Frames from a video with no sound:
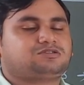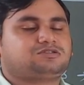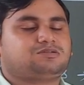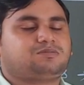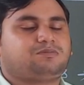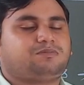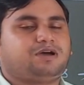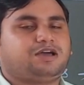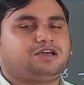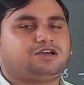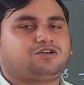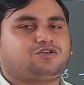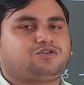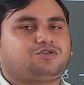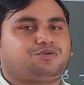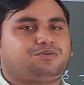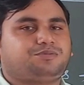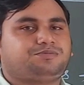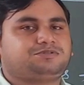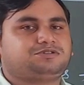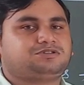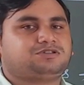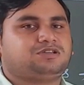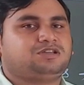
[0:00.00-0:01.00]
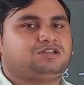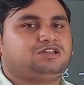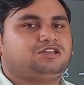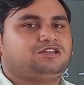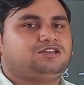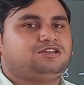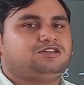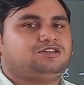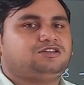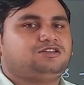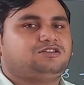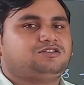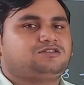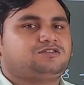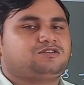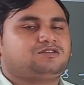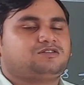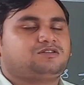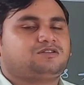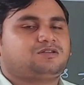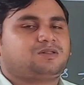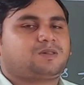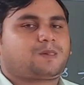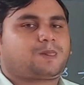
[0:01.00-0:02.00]
microbes,
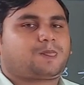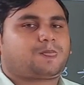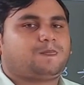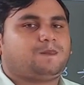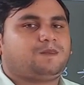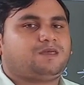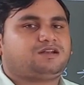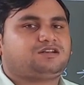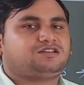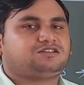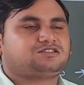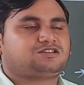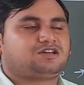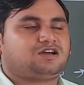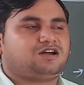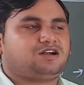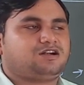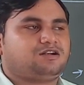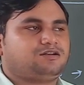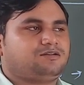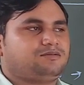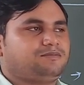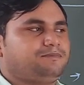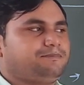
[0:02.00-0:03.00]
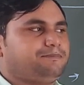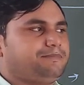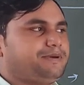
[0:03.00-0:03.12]
that is called